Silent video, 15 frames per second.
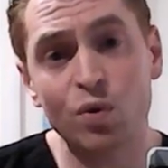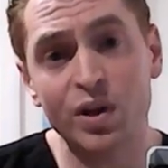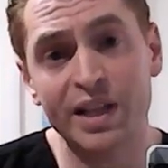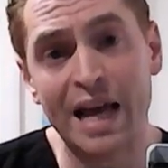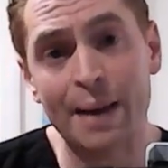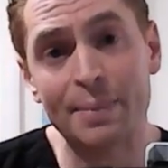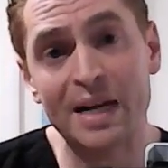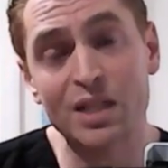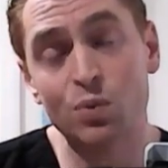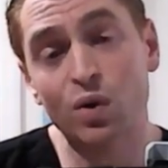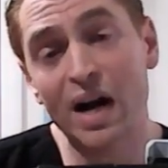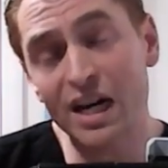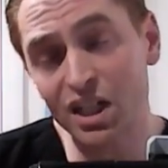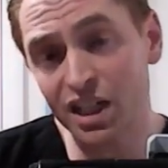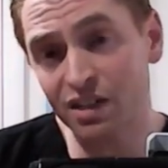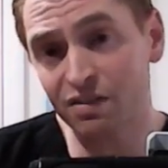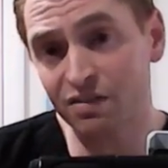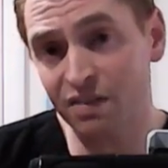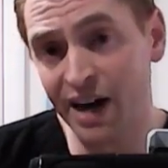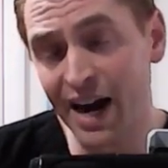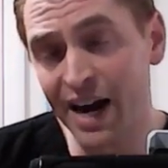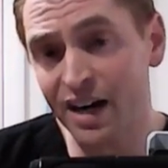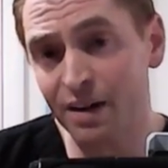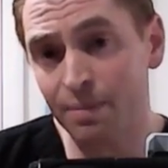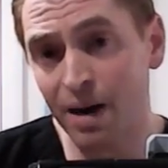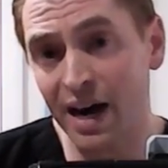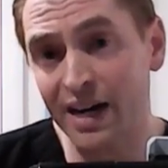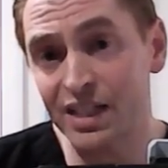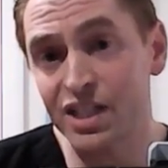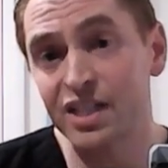with MS were actually
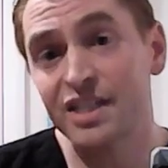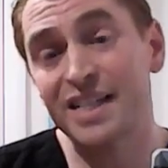randomized